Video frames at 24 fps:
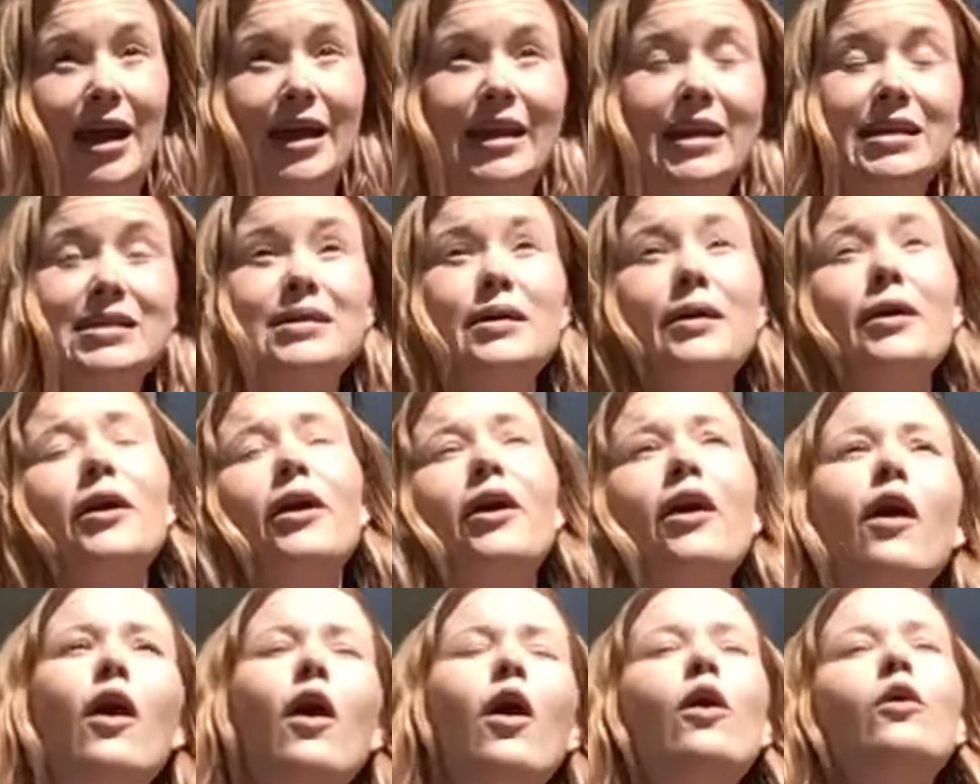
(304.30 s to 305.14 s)
it's
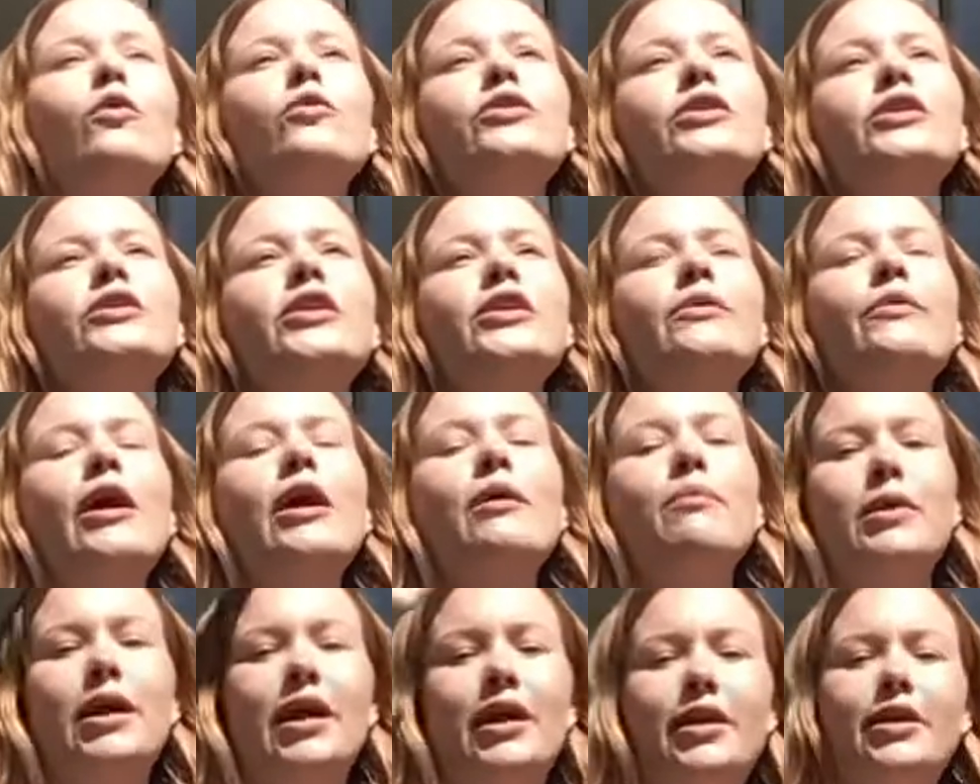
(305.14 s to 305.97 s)
holding you up
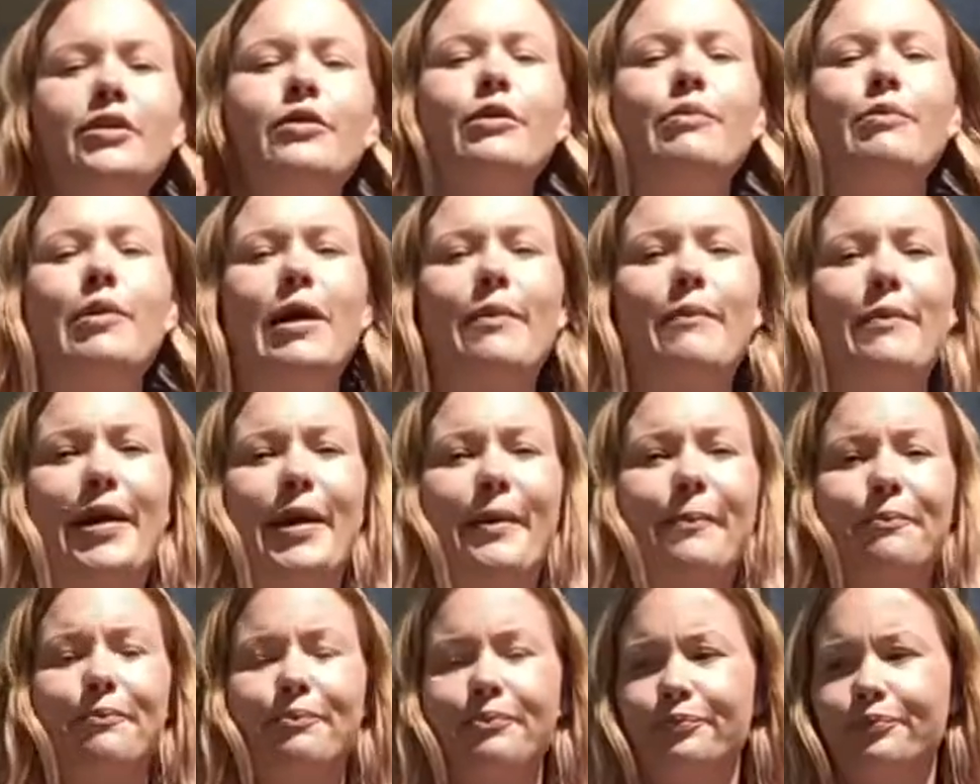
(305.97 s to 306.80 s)
like you're a puppet.
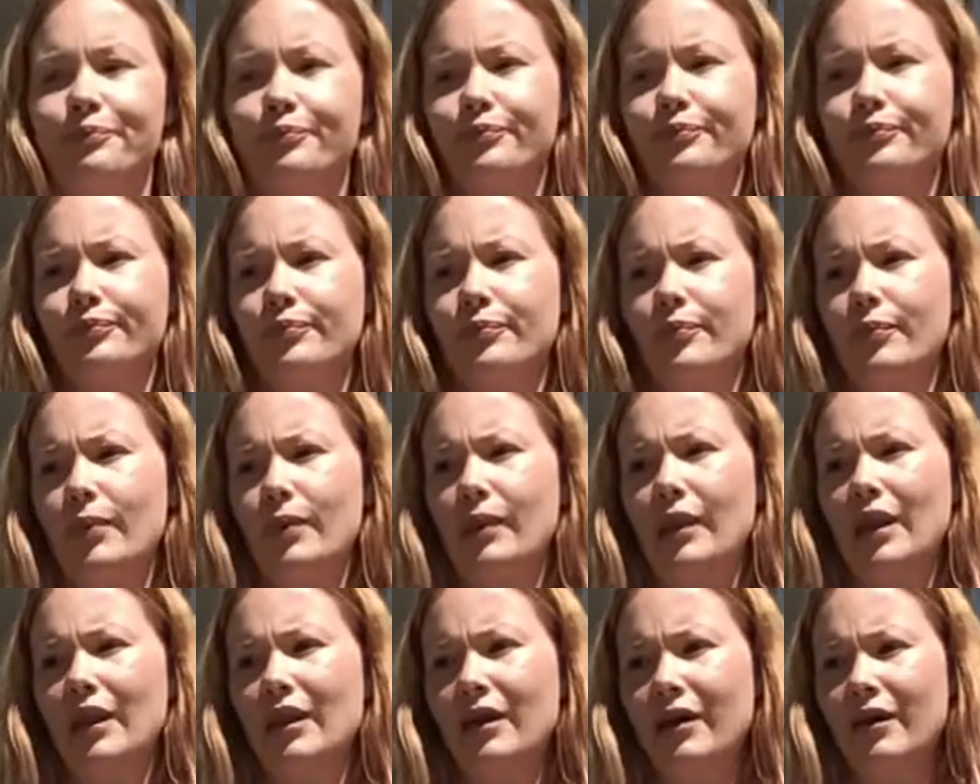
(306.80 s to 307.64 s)

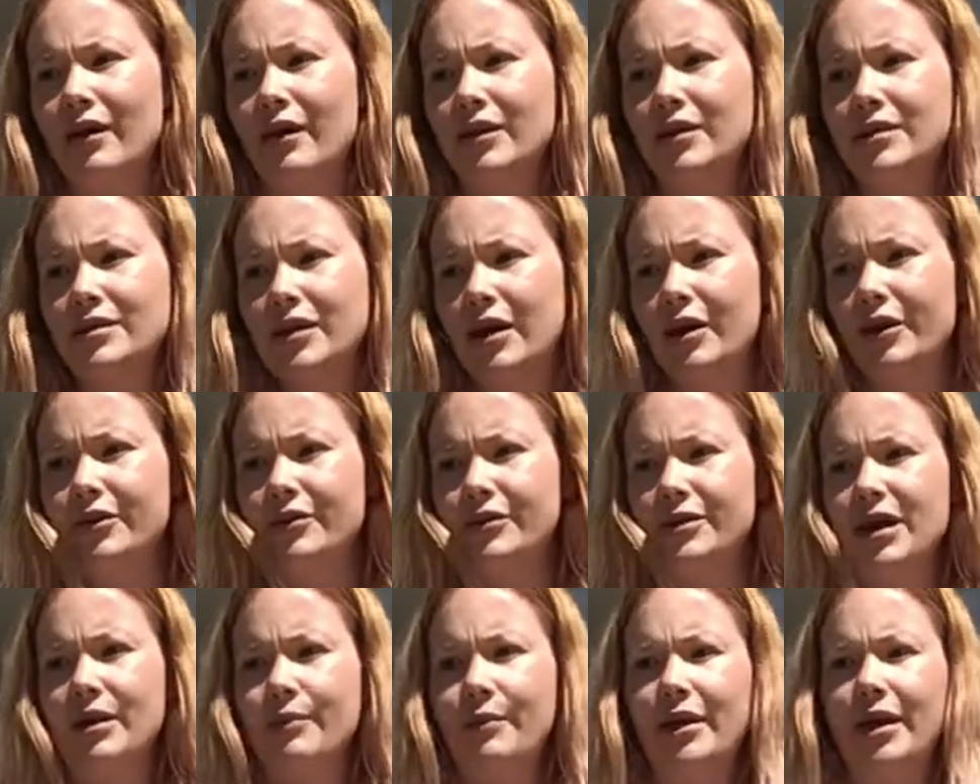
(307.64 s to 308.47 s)
Tuck your
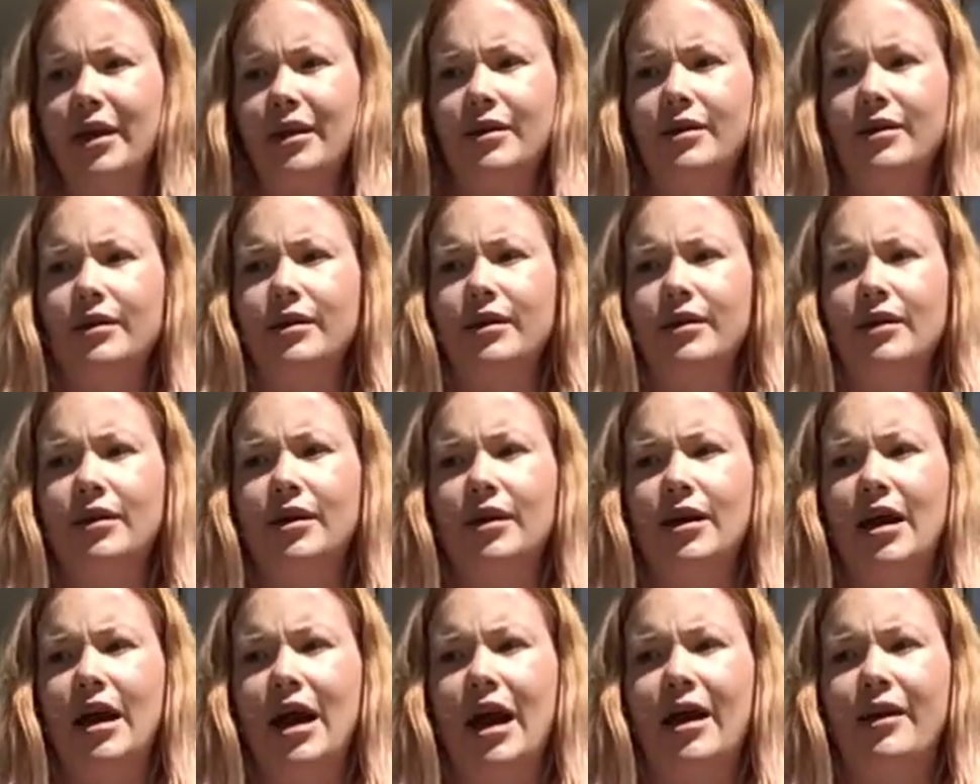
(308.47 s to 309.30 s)
tummy in,
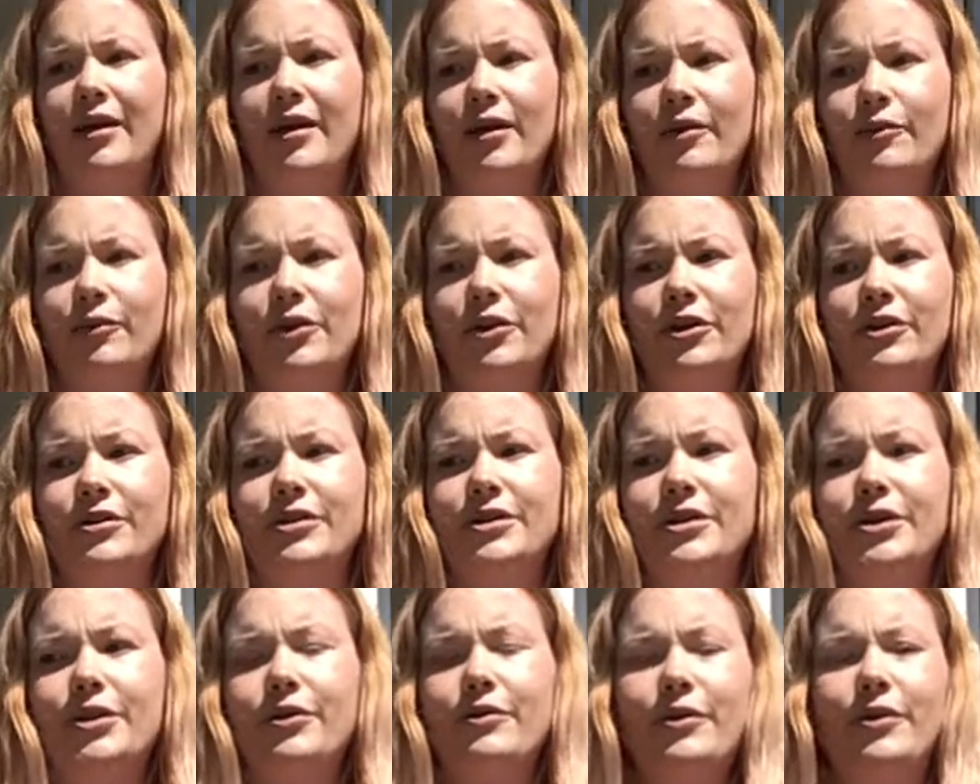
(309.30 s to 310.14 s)
and I want you
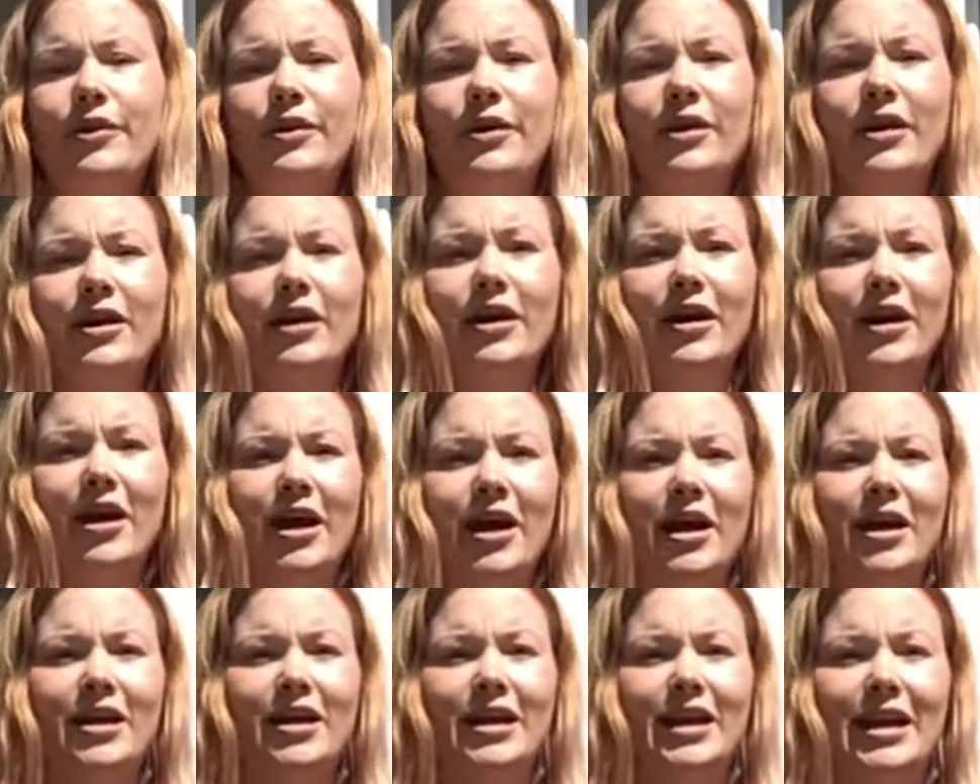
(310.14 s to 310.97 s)
to
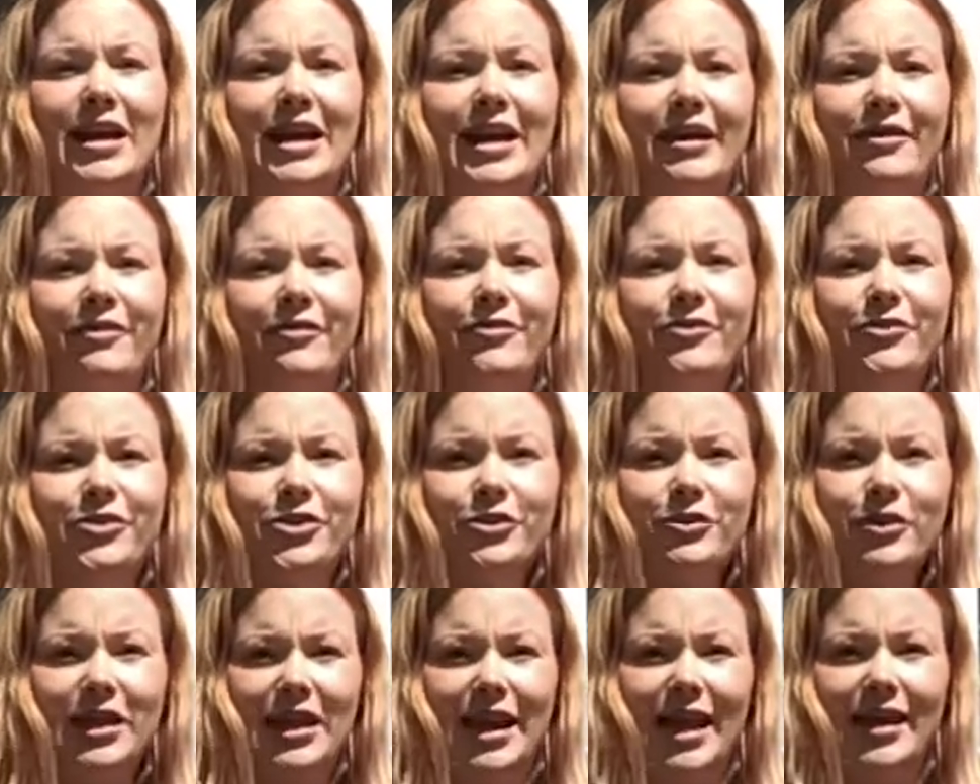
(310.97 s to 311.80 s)
lift
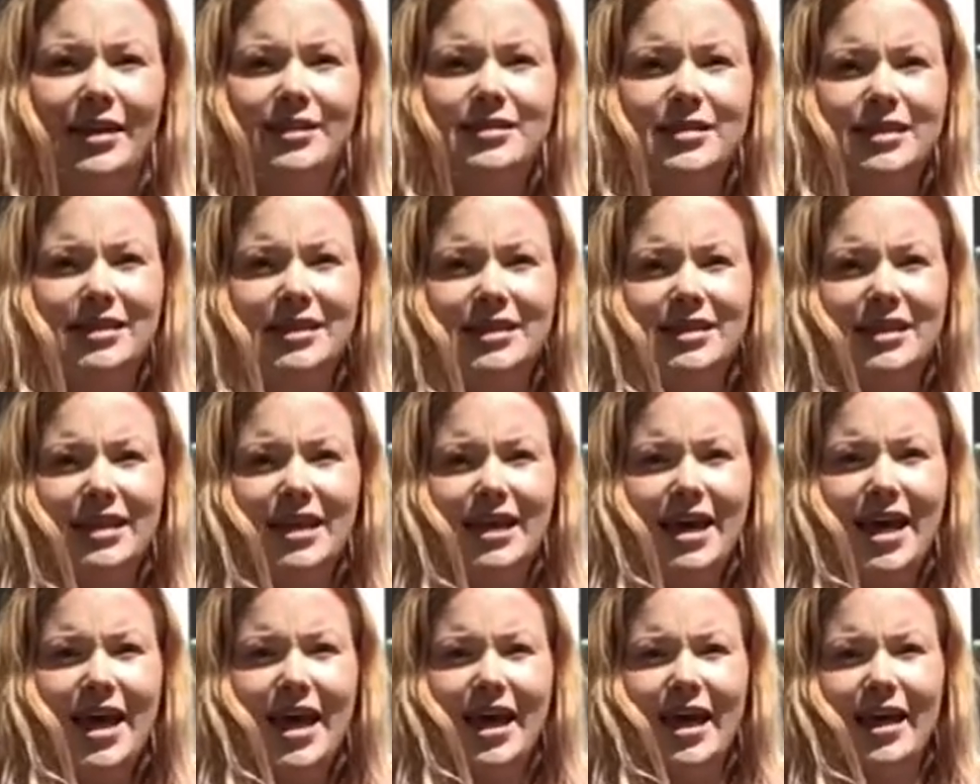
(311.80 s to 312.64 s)
your legs into the
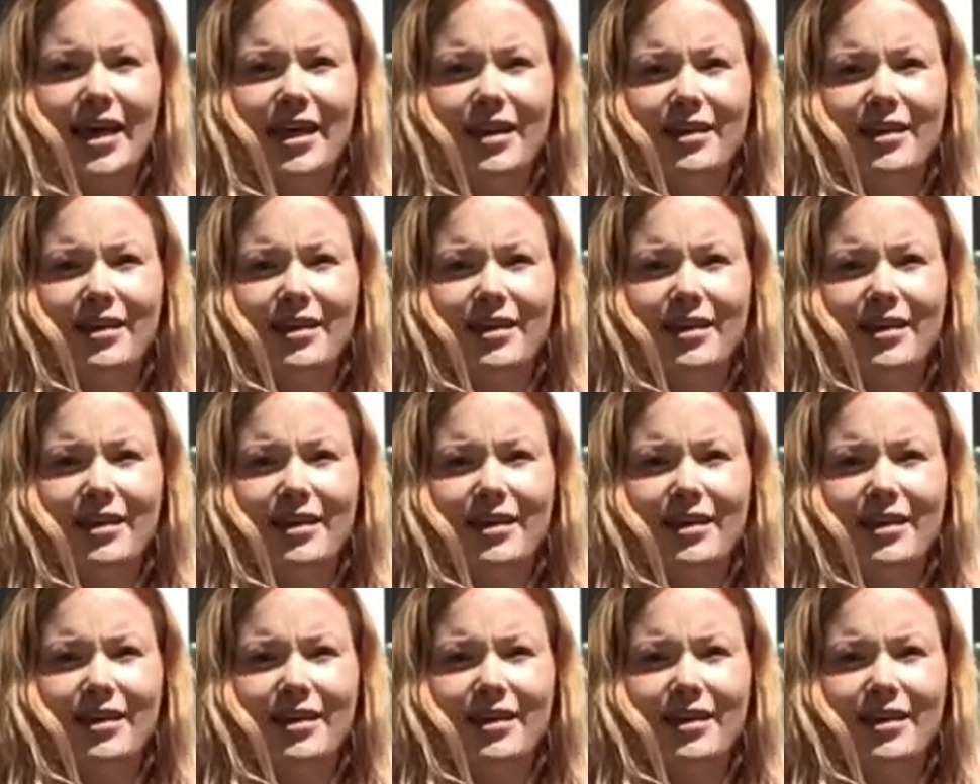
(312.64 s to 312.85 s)
air.